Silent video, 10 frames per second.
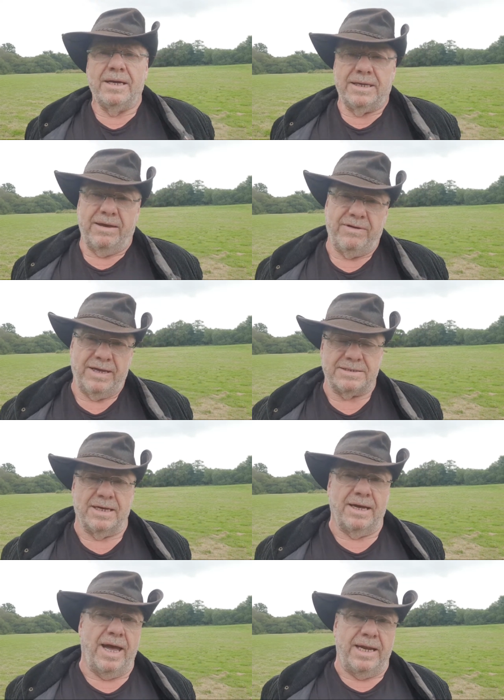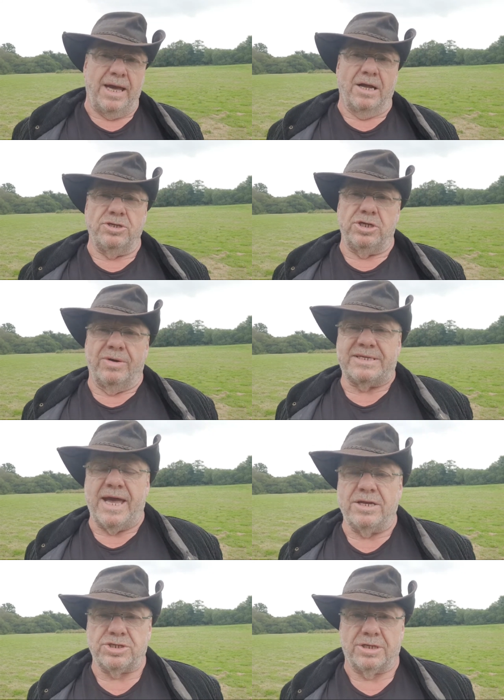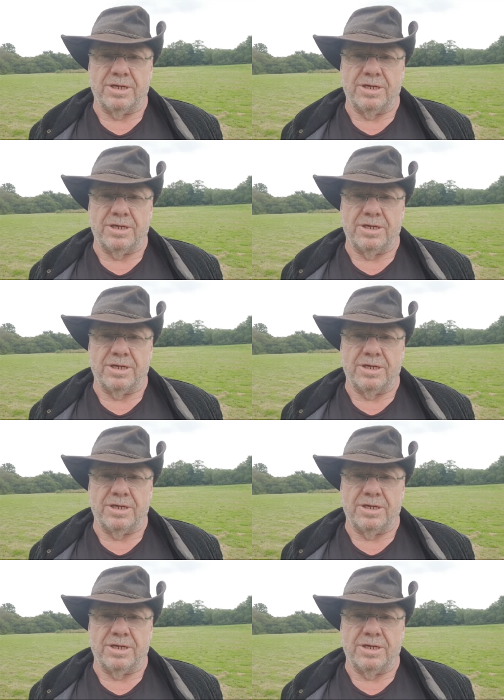give it any undue attention.